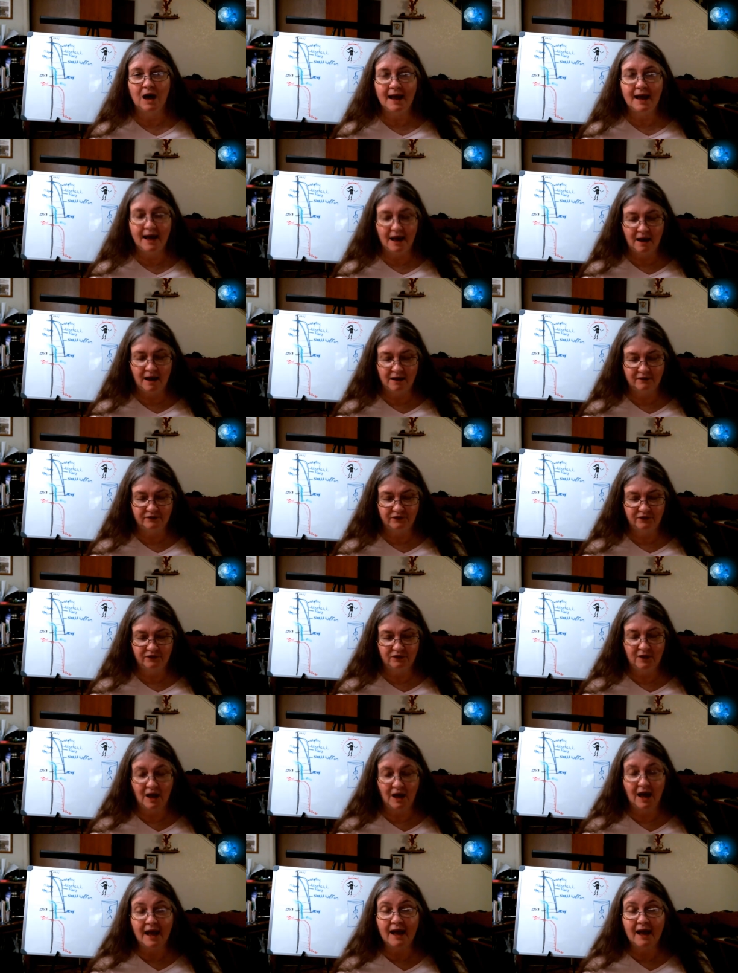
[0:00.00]
So I
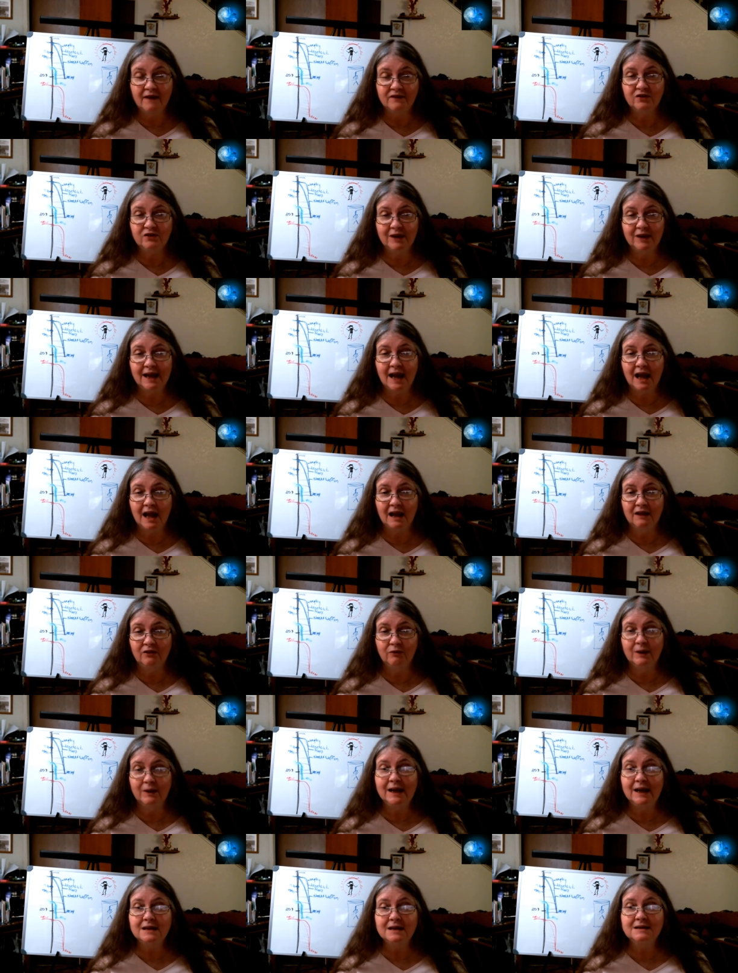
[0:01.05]
have three
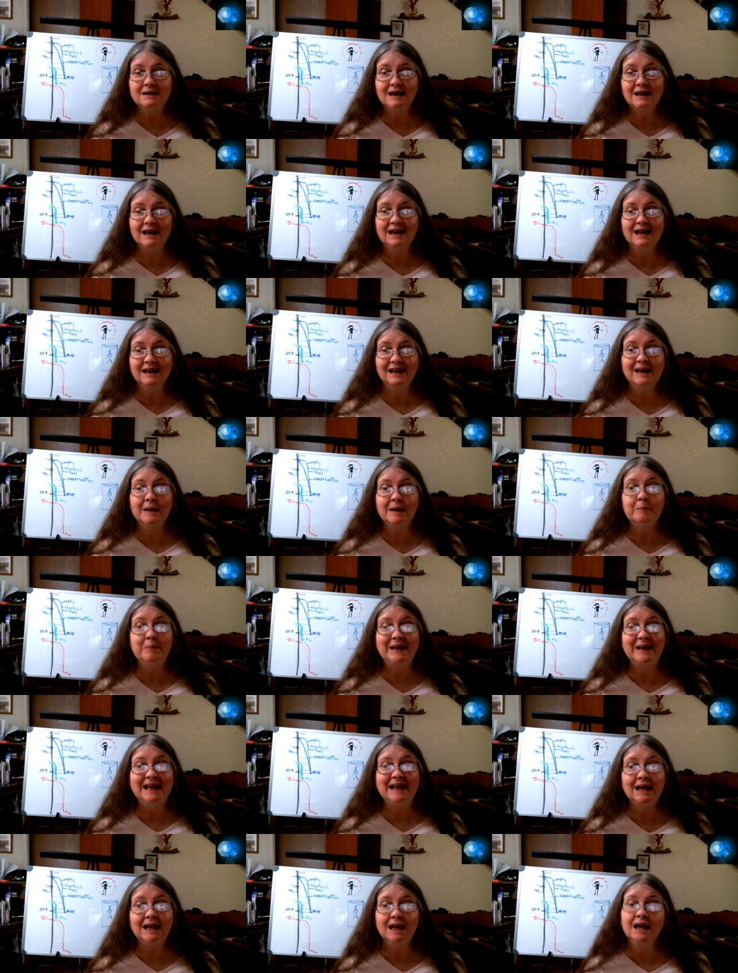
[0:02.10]

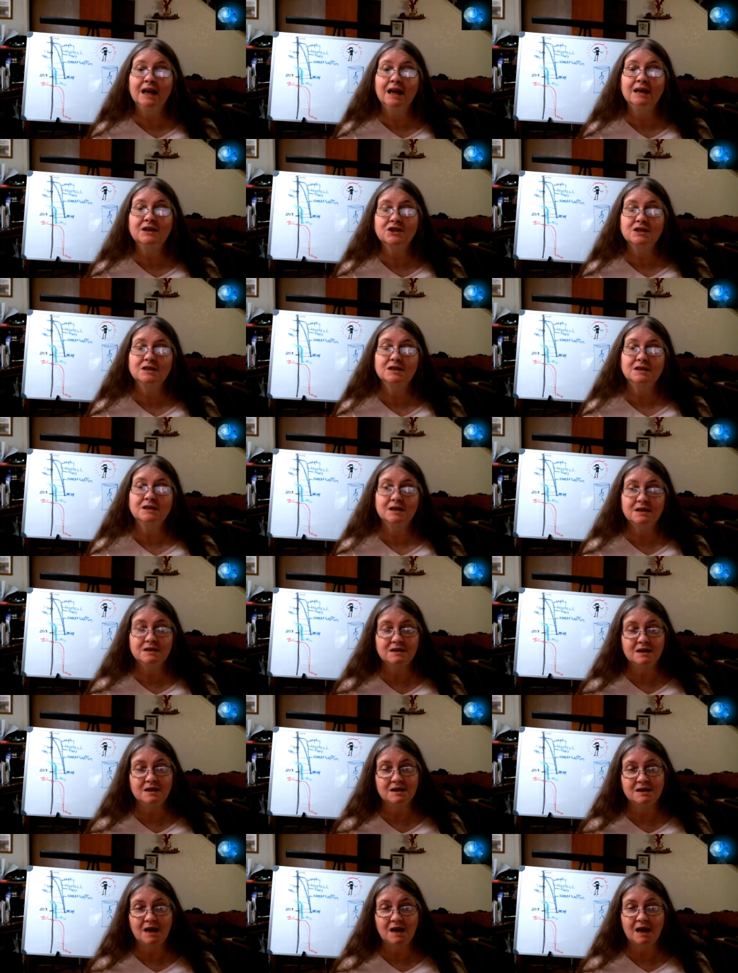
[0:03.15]
competing
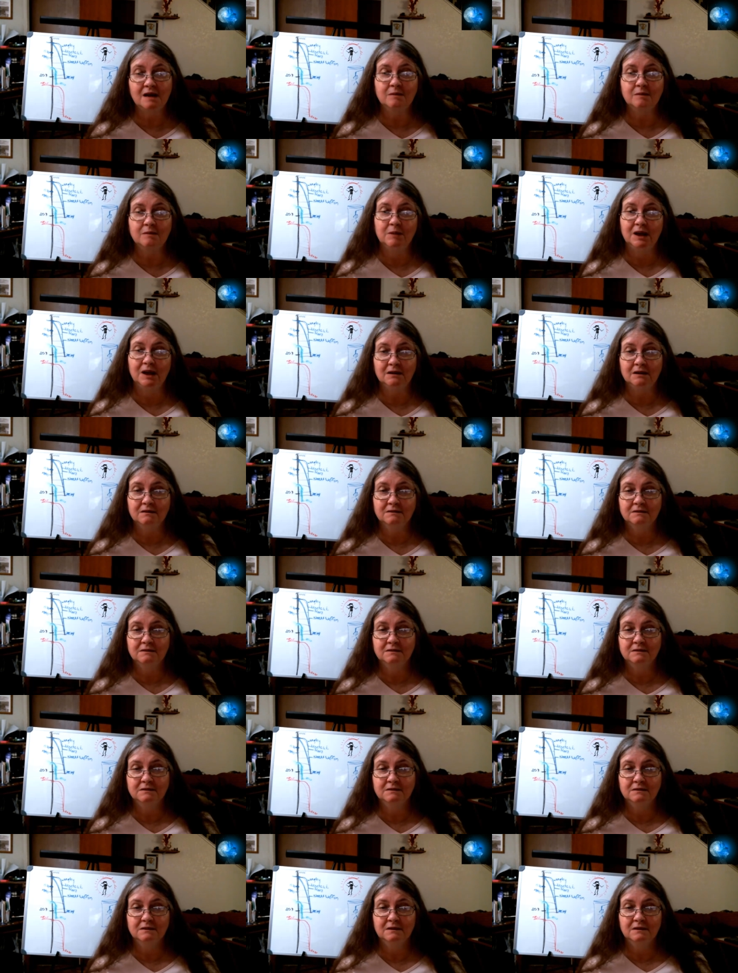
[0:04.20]
agencies that take me.
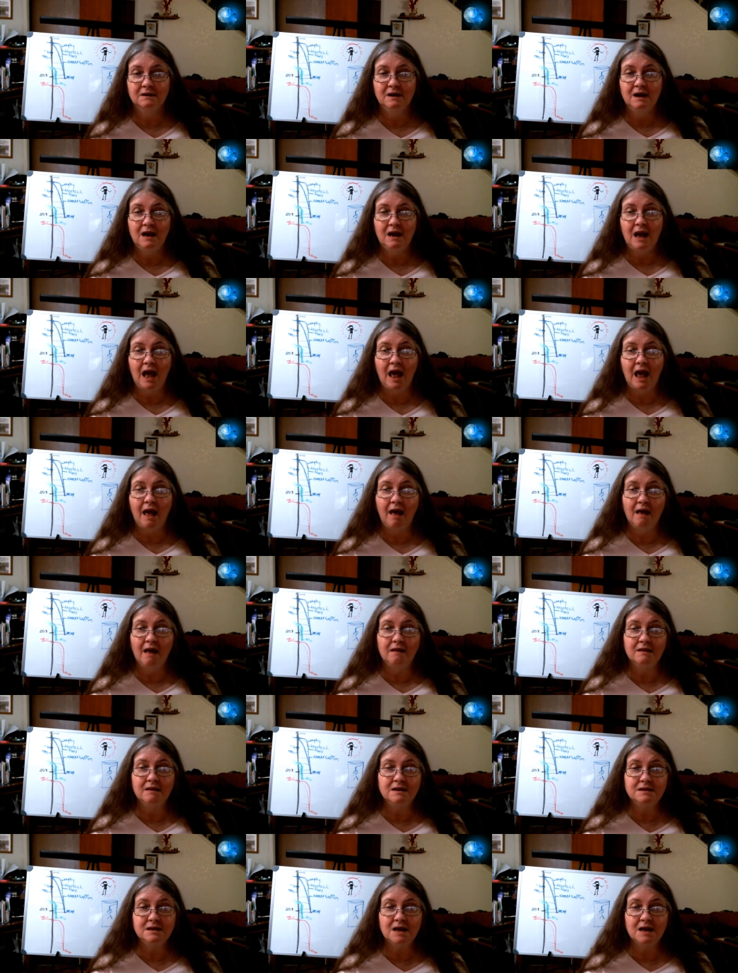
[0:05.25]

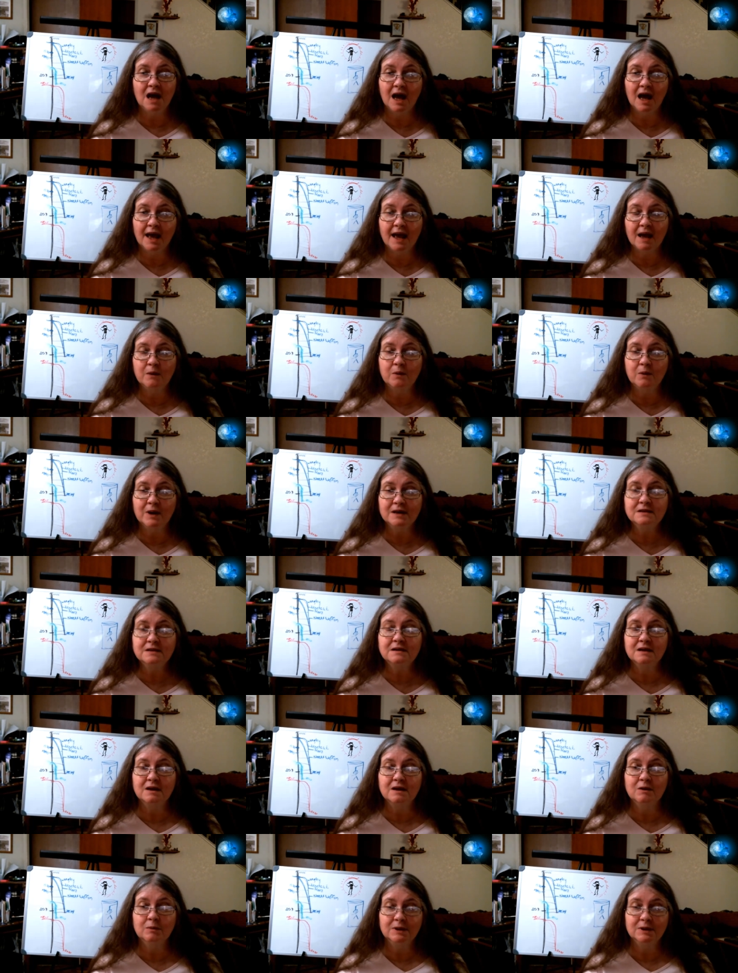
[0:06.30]
And the CIA
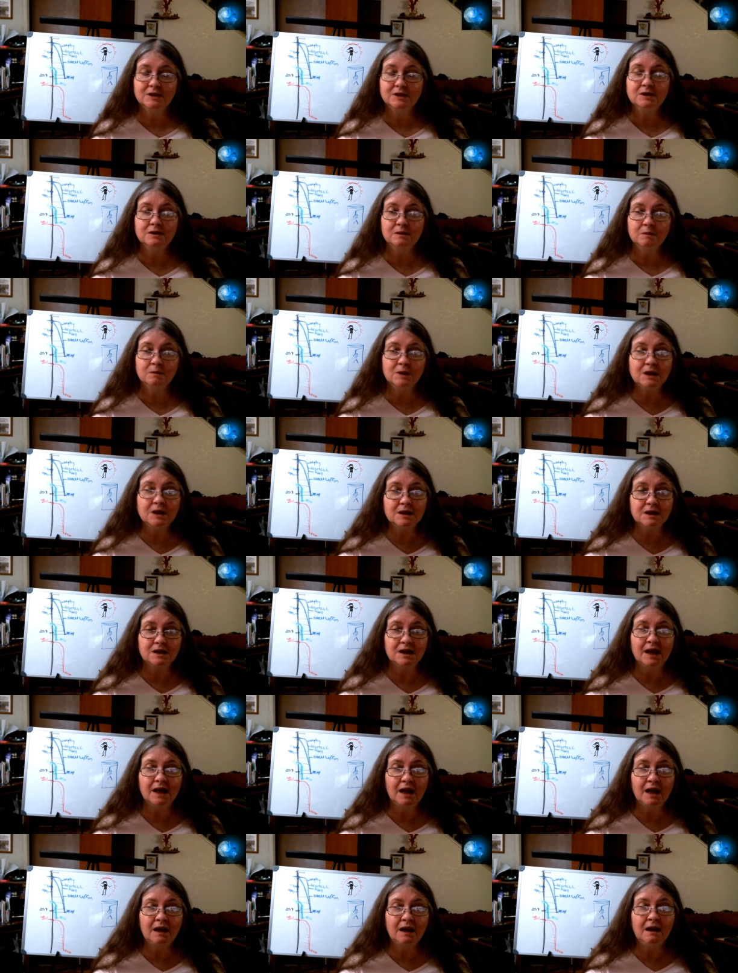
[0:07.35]
was the original
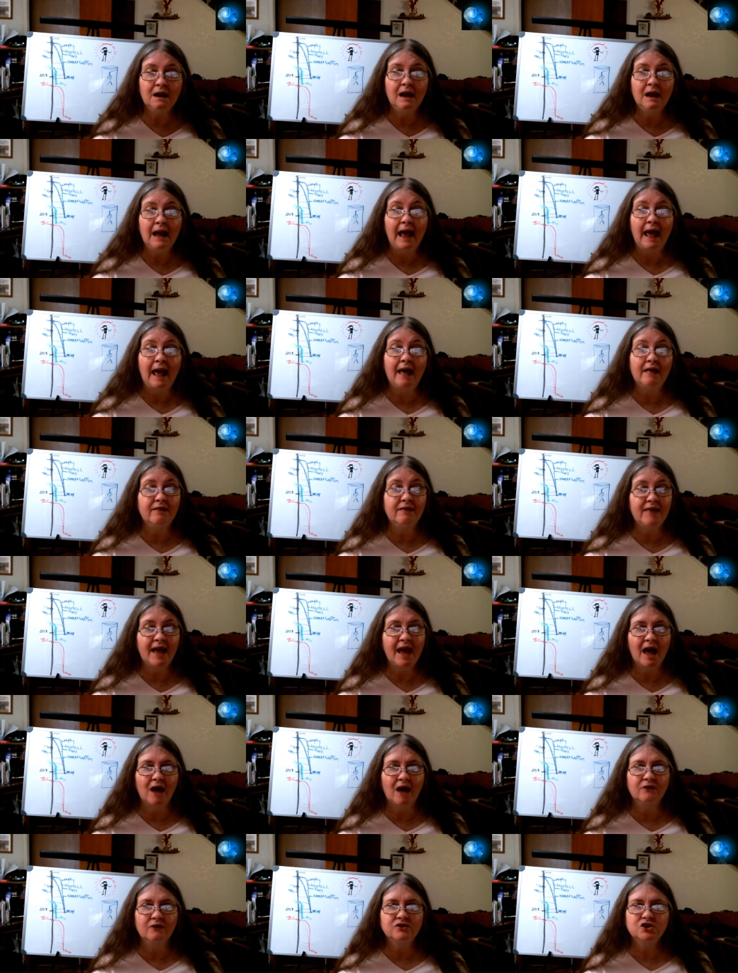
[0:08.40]
one that did,
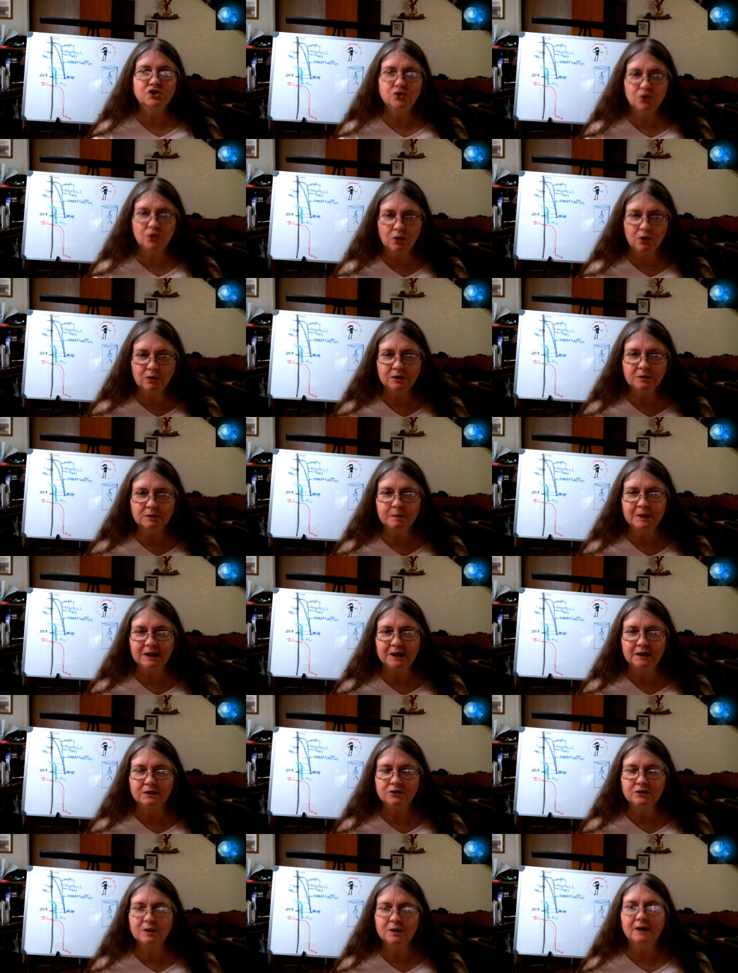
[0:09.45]
and they have
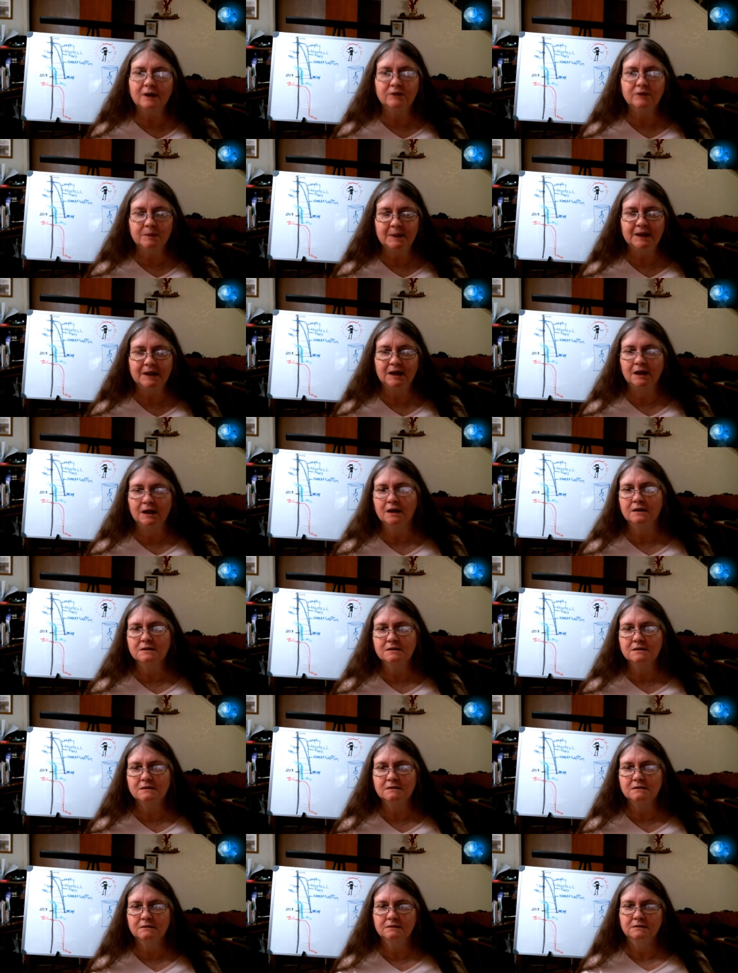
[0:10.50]
sold me to everybody
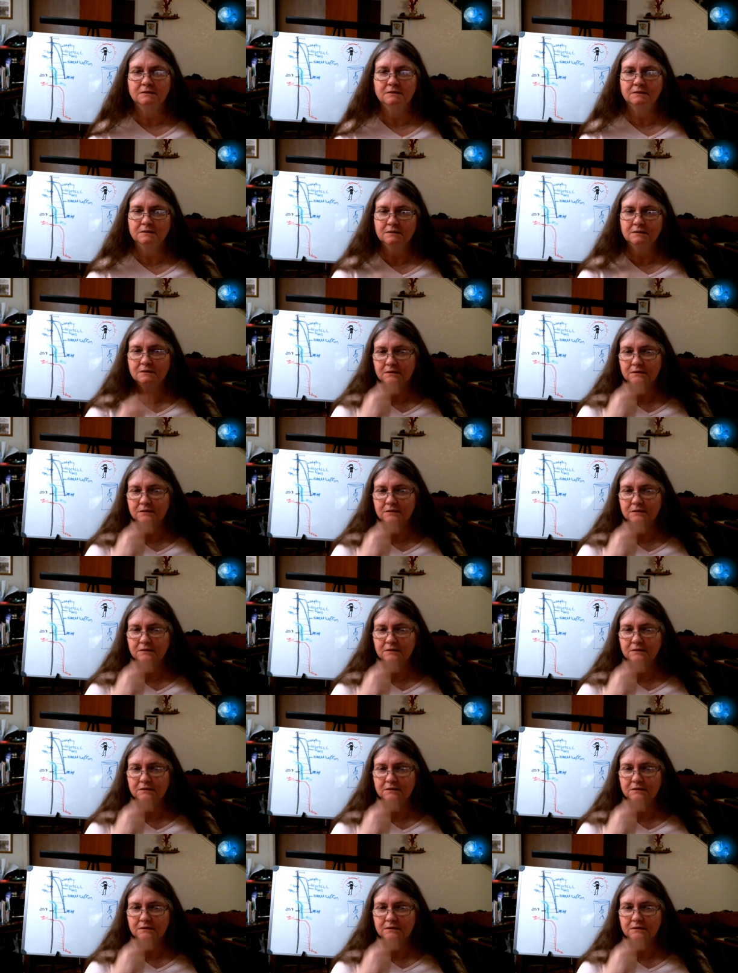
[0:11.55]
else.